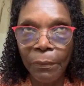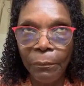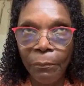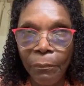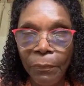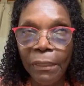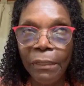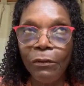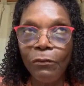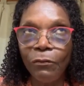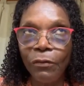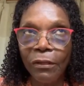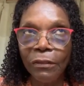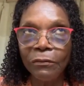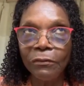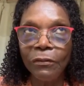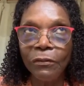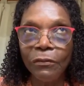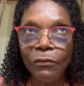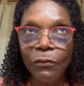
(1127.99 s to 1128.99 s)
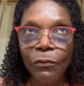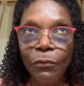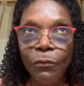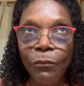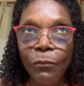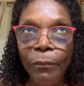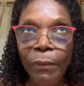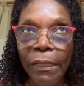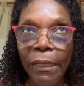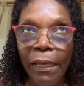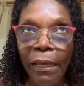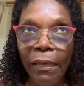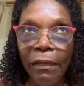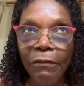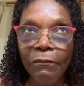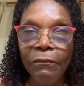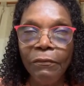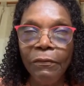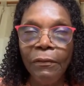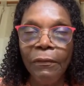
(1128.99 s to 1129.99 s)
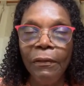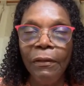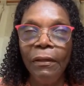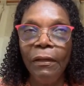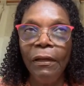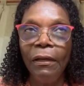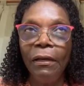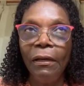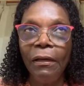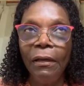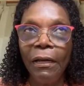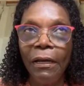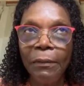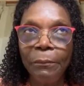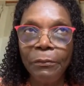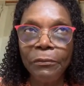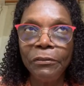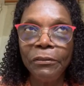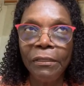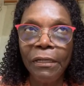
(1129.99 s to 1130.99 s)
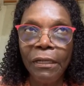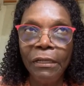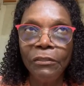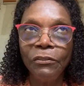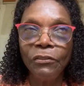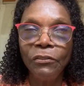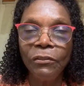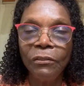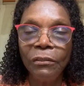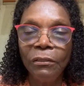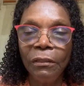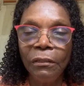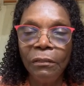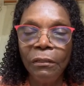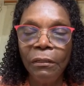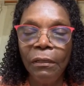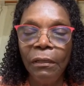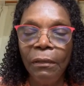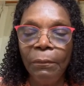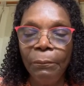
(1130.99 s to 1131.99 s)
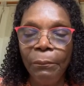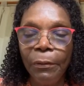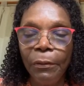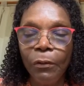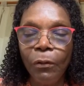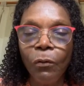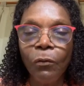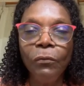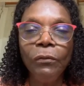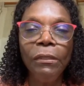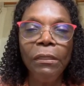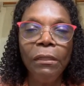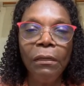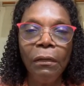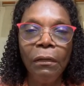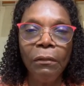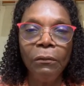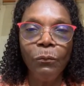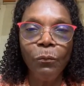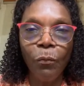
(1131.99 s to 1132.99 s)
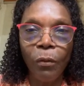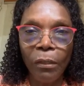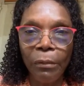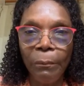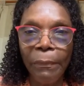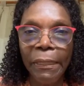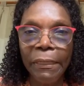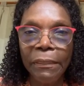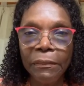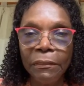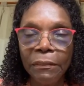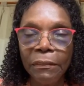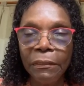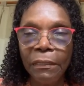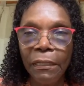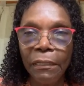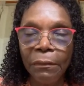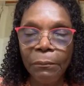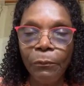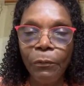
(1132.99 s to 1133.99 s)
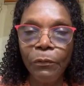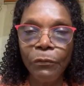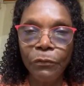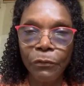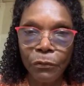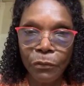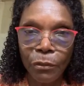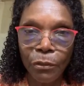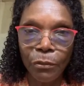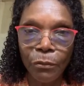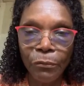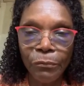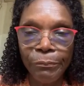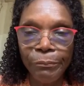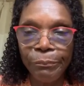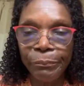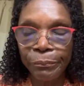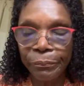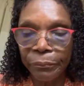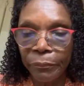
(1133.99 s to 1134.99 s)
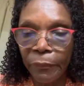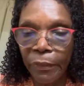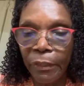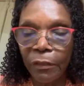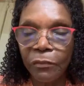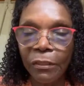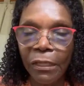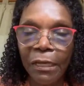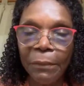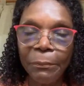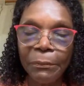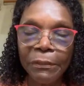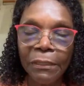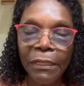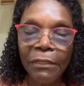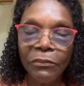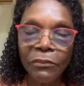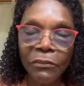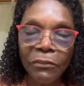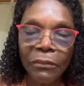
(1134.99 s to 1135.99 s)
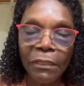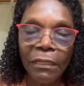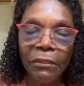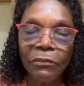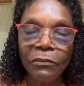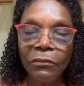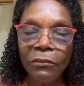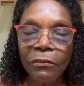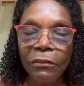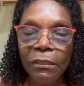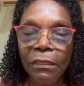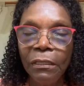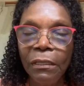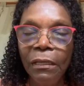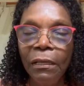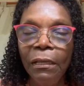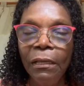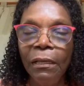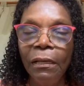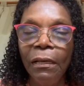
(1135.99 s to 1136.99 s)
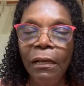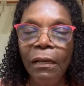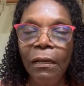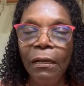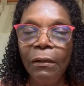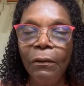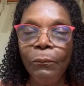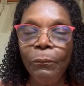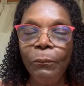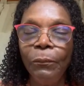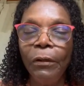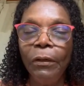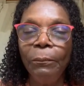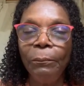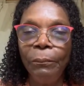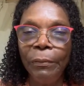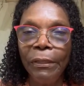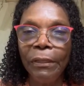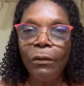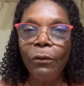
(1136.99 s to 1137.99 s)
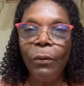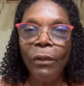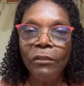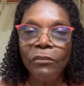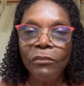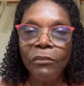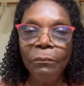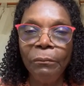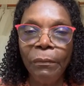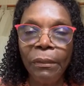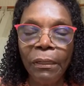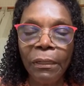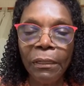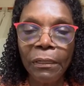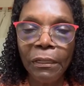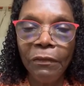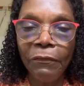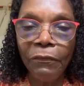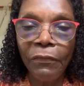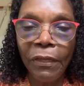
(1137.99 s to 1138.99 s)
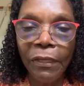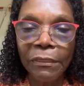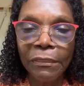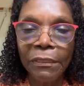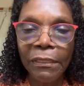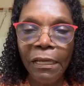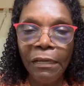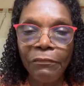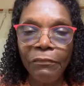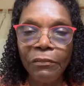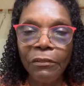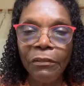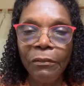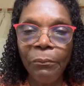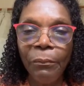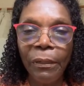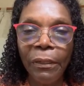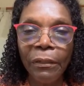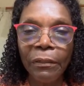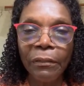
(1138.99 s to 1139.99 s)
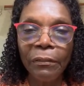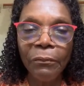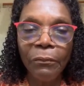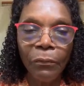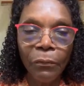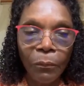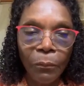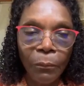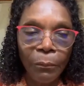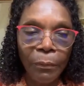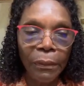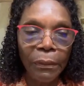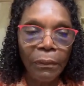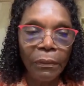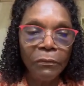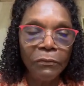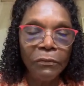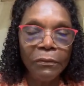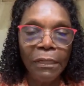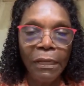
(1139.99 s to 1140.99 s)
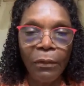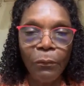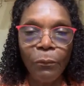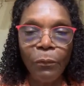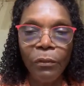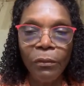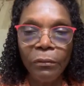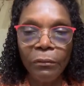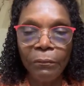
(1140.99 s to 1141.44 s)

immediate relatives who may have hypertension, but only on one medicine, at the most 2, because hypertension, and certainly a big question mark if that's an African American, because that